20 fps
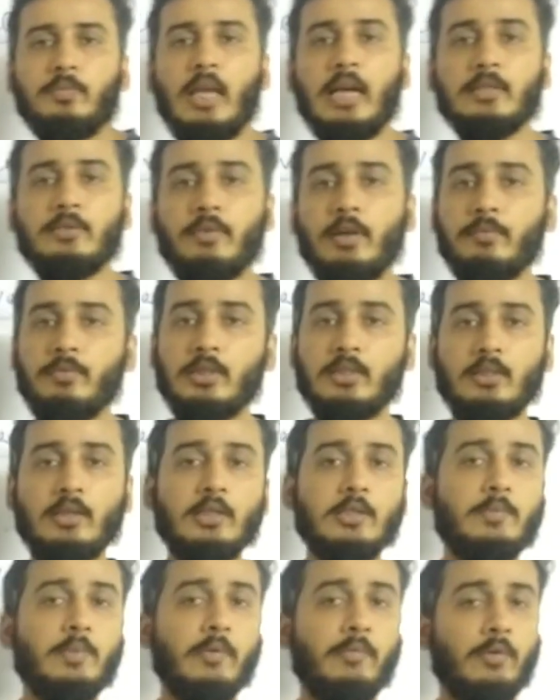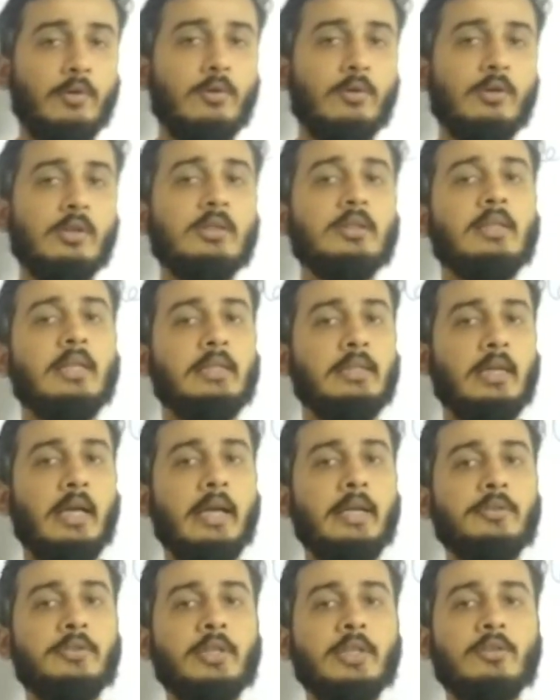As we have discussed before, that
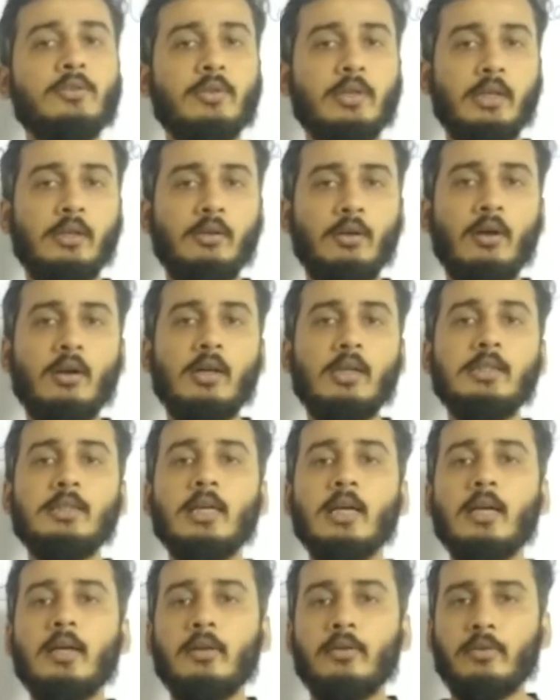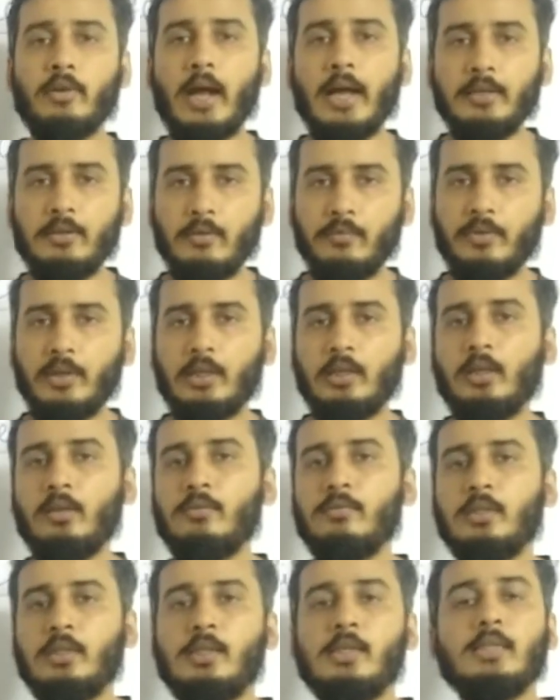entry to record, write-off
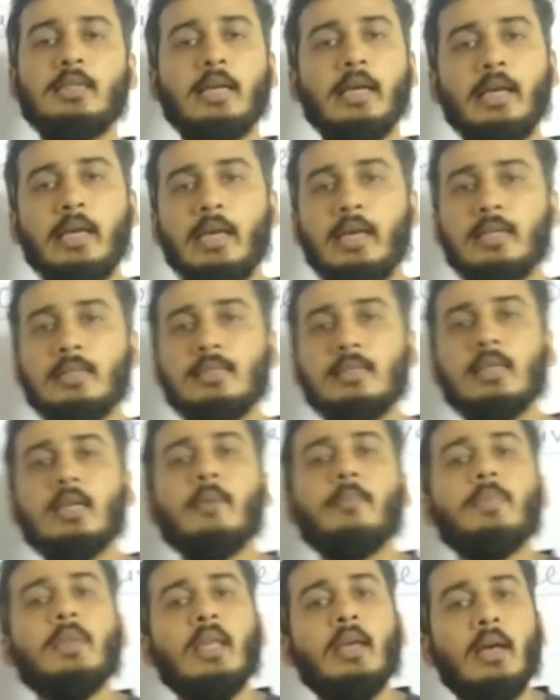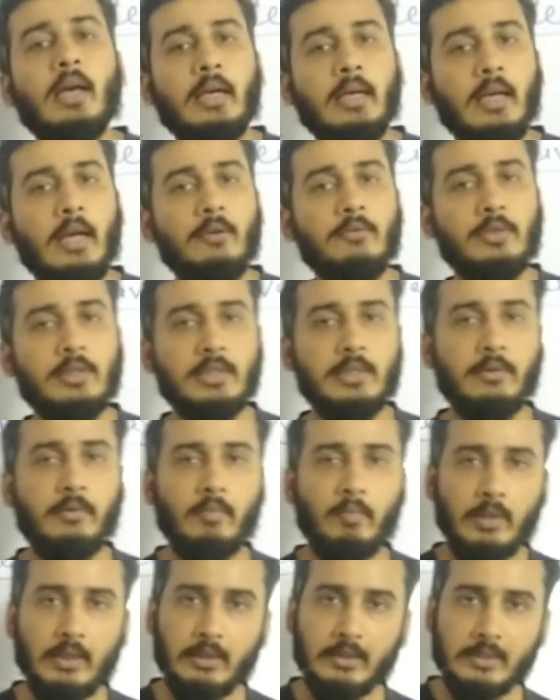recovered is account
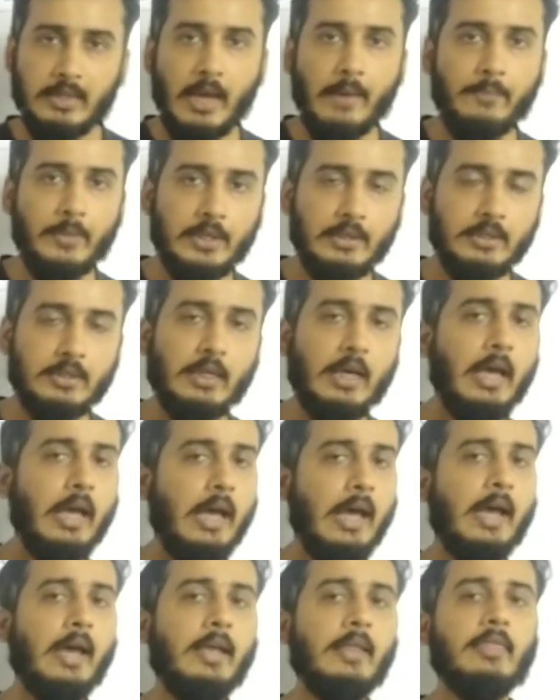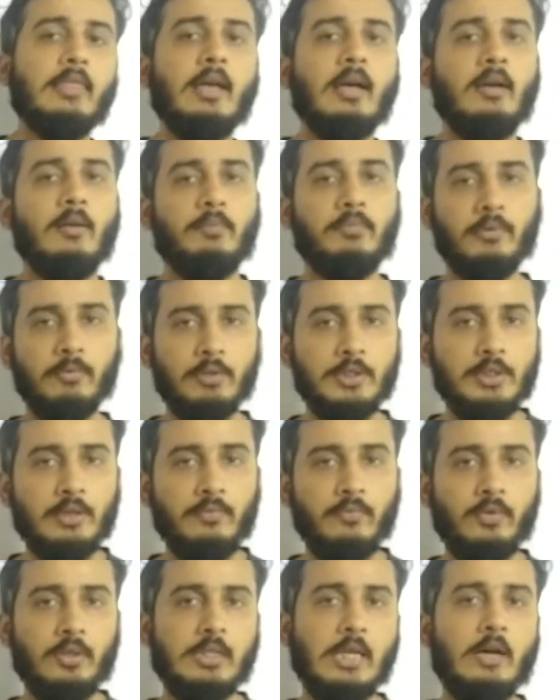receivable debit and
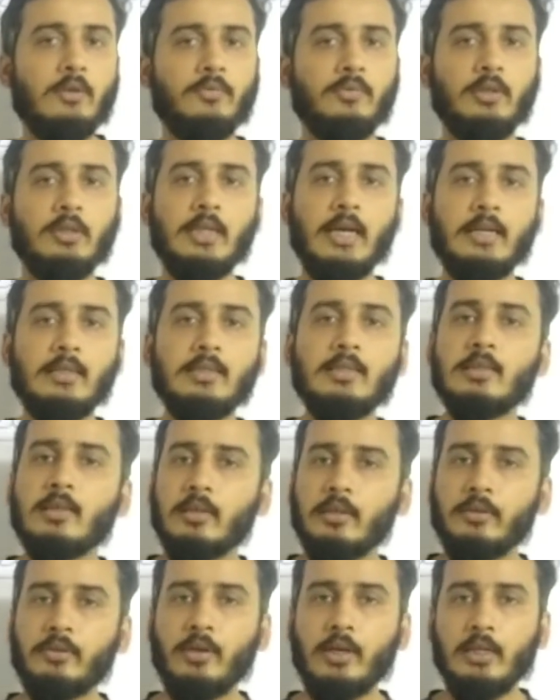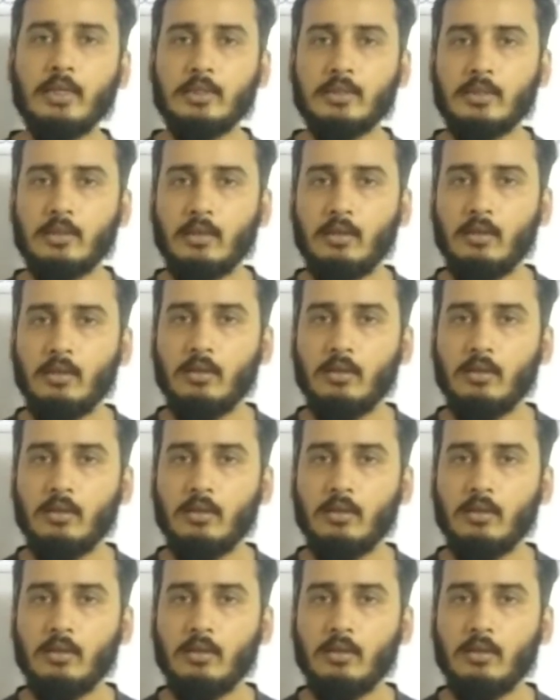provision for doubtful debts credit.